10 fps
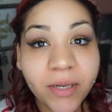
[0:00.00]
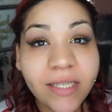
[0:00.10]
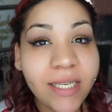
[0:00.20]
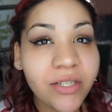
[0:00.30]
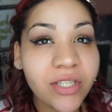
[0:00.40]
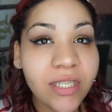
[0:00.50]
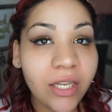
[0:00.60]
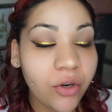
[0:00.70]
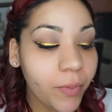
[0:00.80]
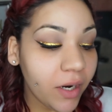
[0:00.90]
gonna take just a
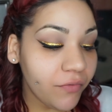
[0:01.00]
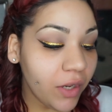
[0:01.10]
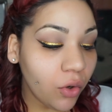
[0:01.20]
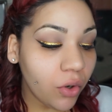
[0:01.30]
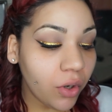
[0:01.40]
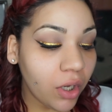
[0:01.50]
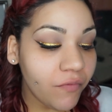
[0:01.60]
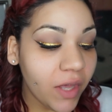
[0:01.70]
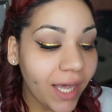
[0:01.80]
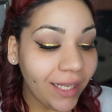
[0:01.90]
little bit of the
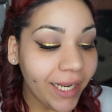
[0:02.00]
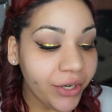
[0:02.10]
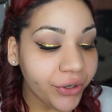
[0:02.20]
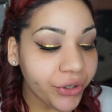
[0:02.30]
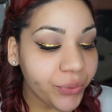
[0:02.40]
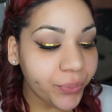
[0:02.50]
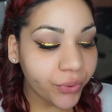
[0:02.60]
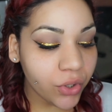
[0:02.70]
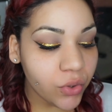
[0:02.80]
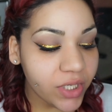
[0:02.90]
LA Girl
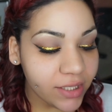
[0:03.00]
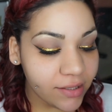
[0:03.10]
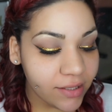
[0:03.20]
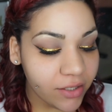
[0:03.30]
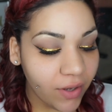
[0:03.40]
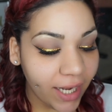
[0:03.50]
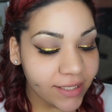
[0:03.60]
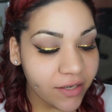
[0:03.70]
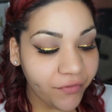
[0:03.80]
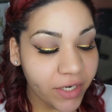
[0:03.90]
Pro Conceal High
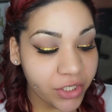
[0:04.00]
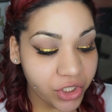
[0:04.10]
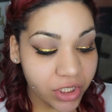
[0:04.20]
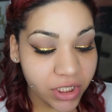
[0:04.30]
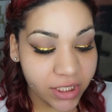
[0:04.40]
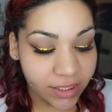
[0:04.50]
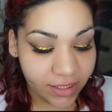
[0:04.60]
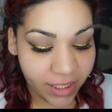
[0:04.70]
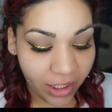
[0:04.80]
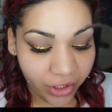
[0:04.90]
Definition
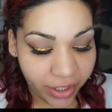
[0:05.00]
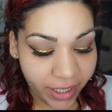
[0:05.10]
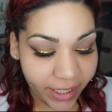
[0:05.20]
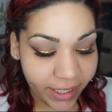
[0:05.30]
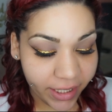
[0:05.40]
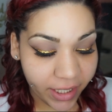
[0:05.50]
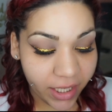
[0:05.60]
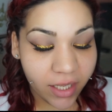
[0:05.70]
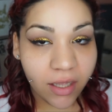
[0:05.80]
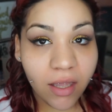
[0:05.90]
Concealer in
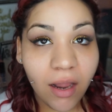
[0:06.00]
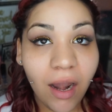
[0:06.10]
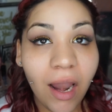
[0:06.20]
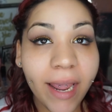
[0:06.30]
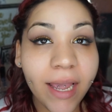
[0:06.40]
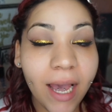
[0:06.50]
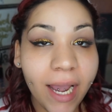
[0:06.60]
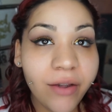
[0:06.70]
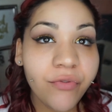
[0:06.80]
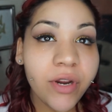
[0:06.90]
Light
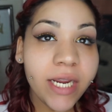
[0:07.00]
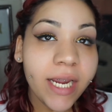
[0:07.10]
Ivory,